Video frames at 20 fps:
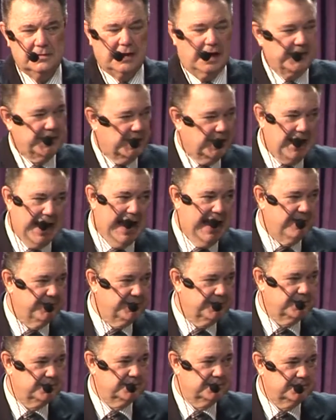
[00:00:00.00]
not the
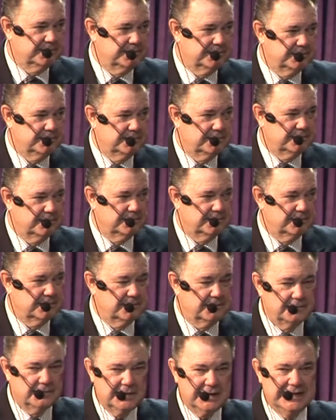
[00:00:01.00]
life,
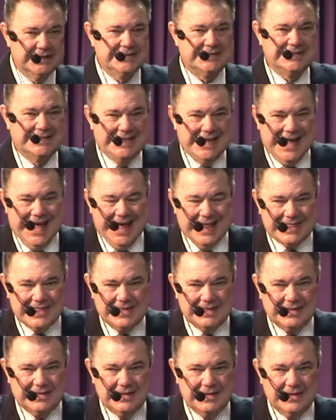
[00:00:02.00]
his
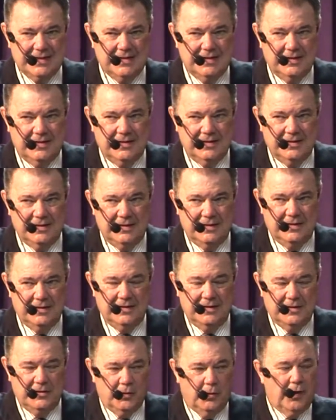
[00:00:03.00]
death.
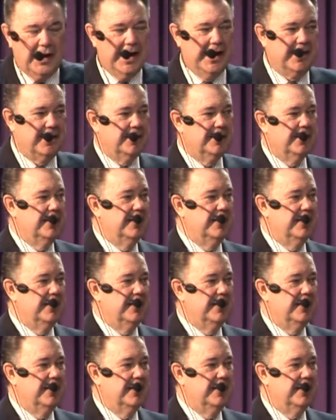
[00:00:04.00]
Why?